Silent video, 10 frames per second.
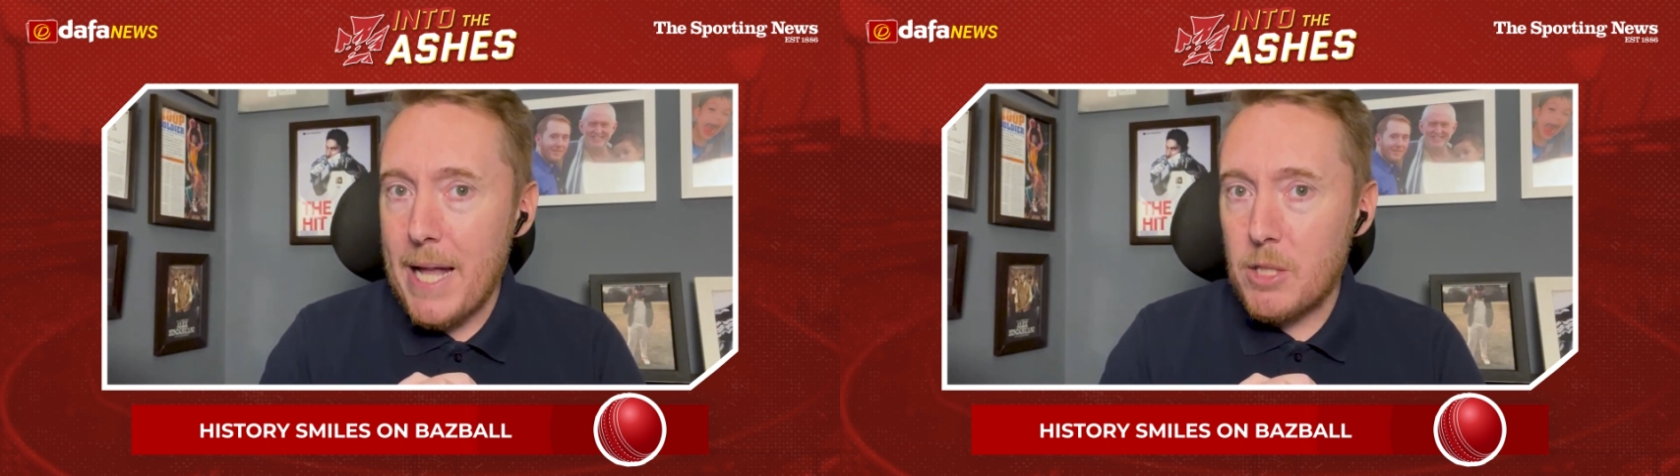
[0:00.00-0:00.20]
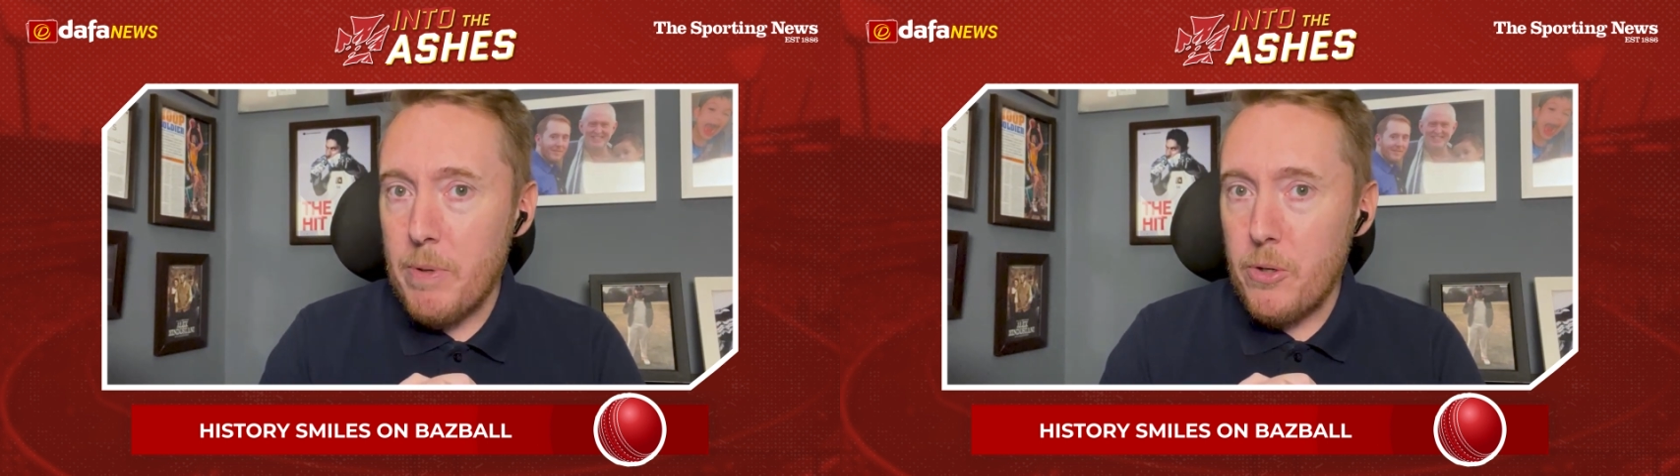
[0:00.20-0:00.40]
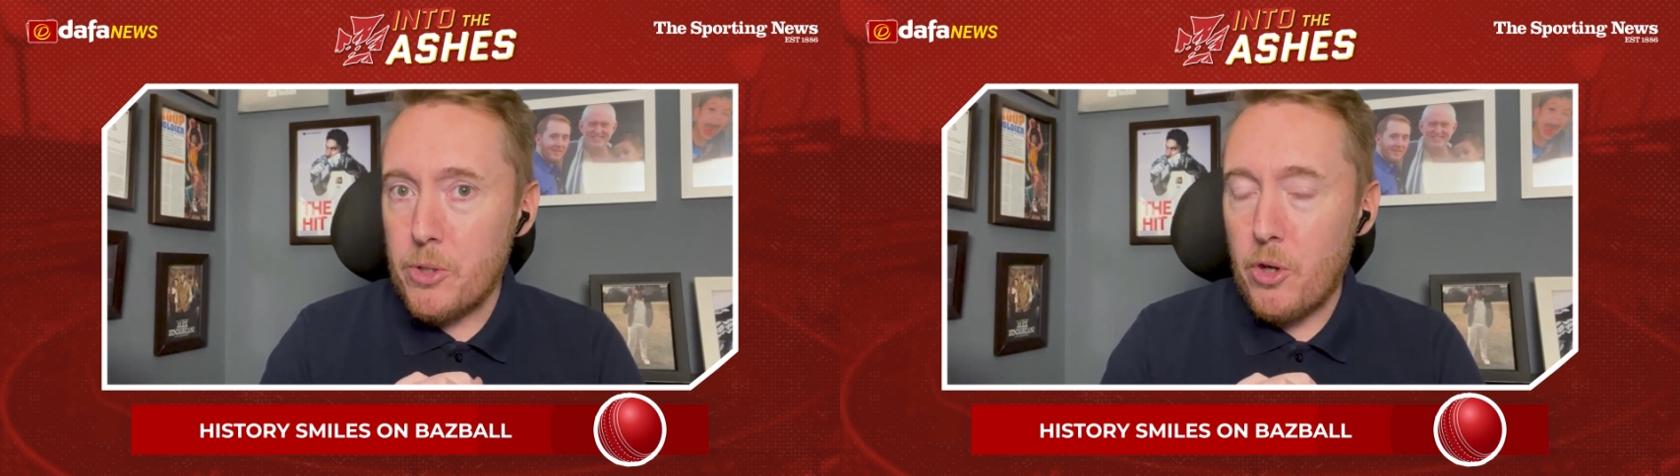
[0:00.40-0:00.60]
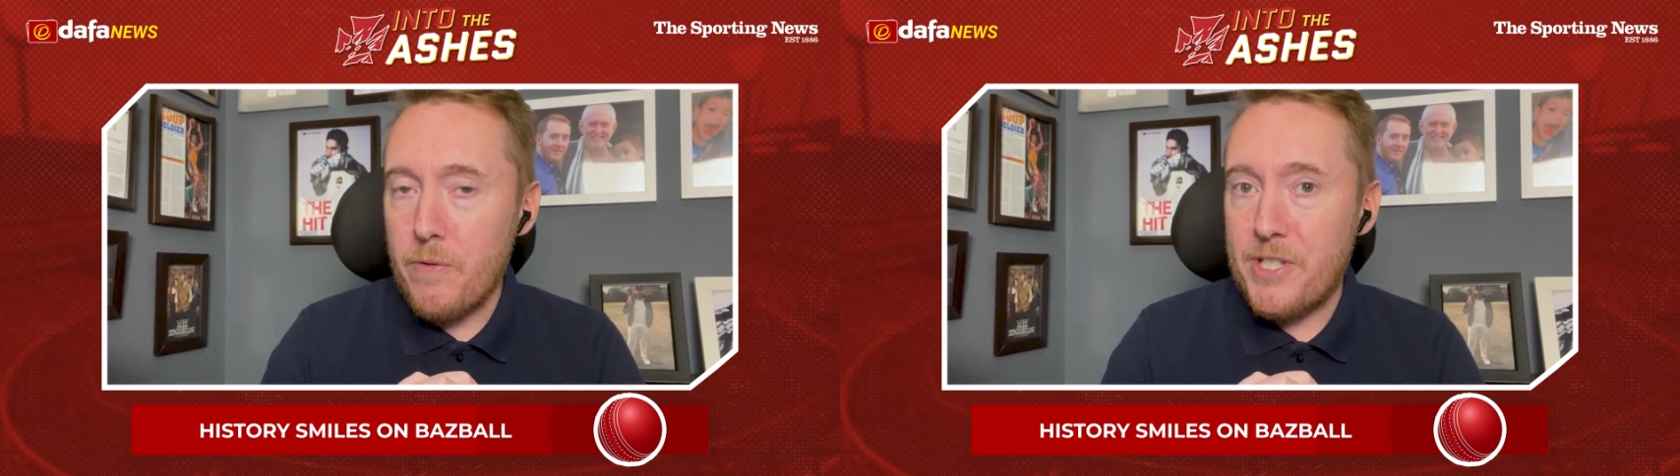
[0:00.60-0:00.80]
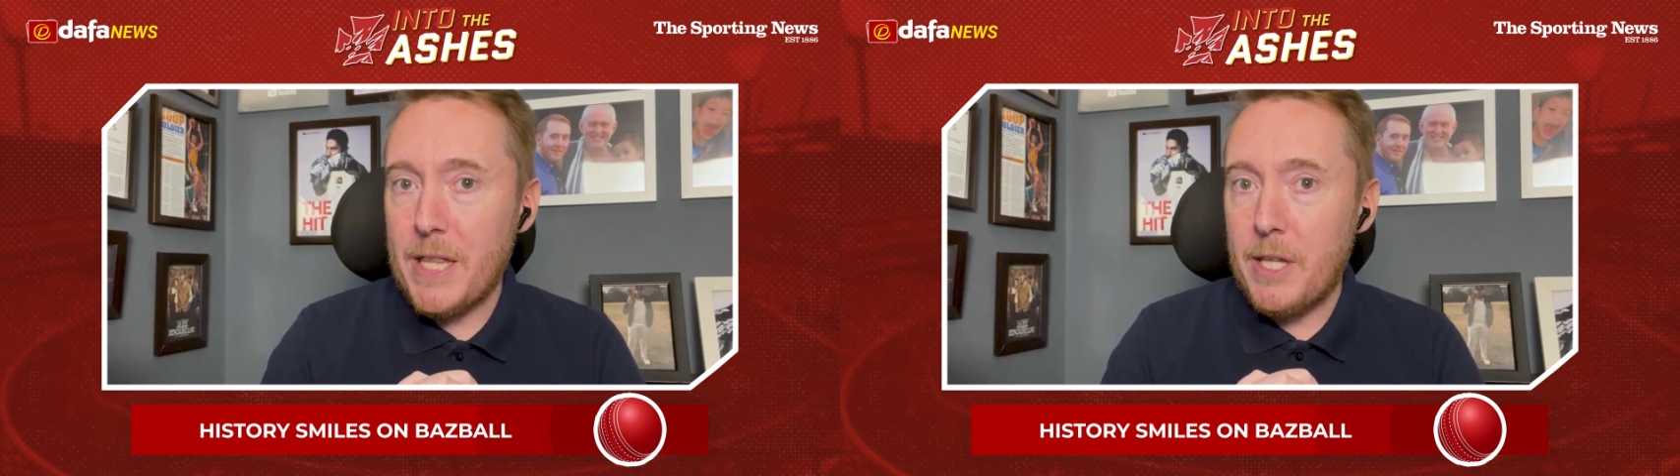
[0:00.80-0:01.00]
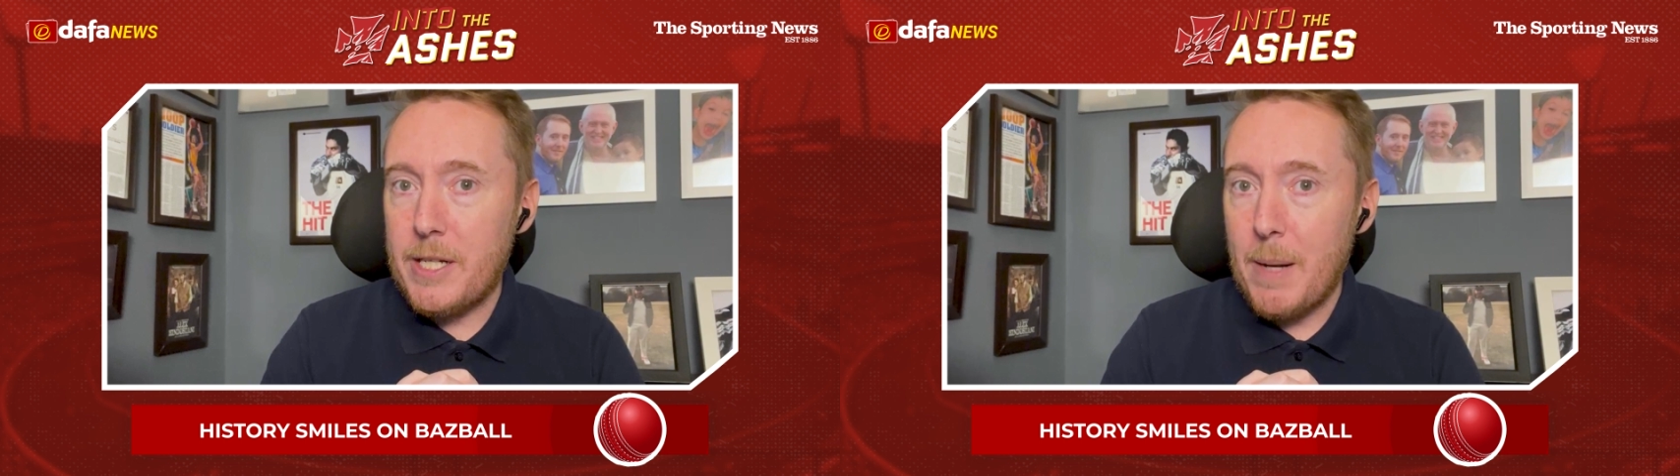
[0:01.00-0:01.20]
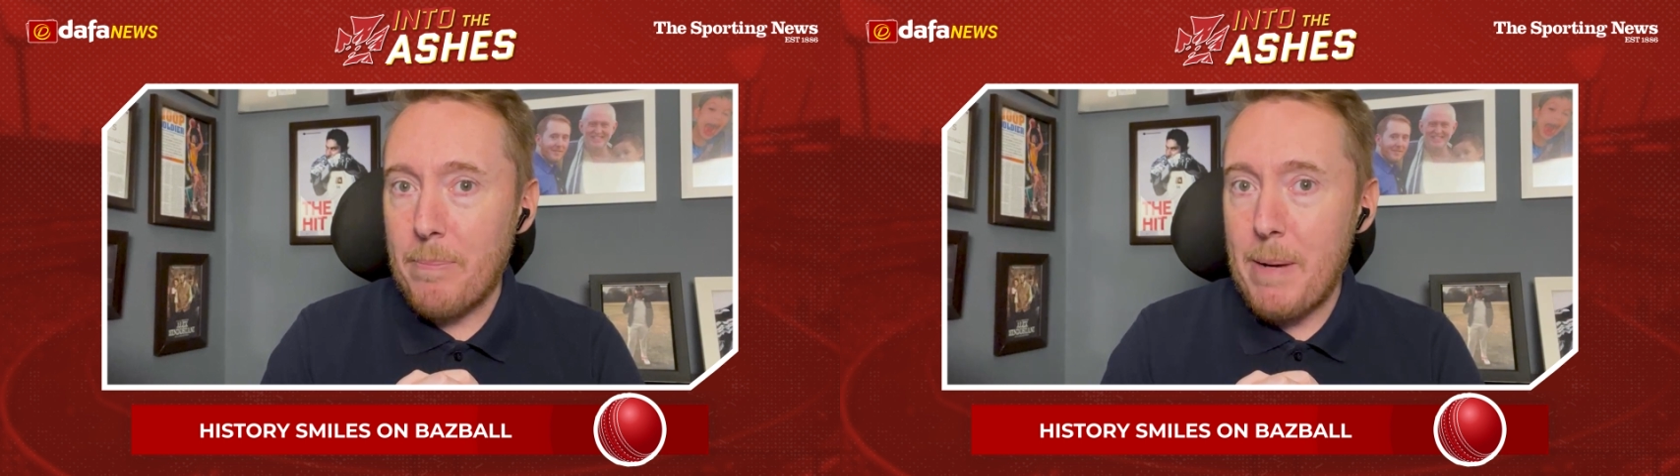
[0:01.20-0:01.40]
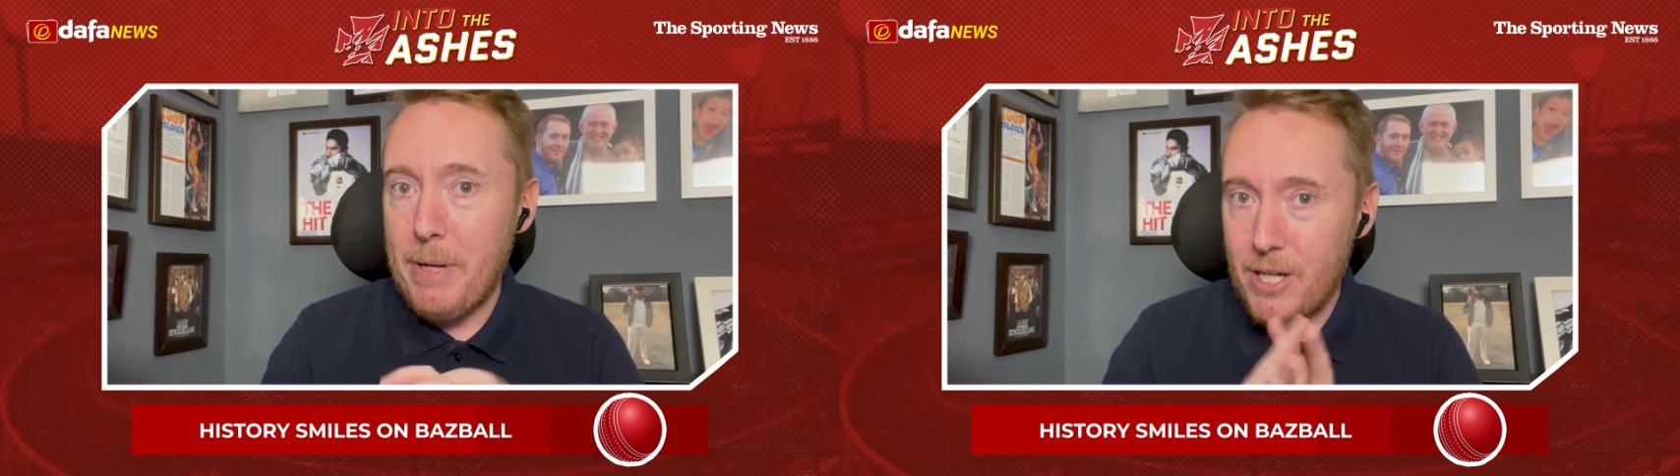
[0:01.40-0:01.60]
batsman to sort of set the template?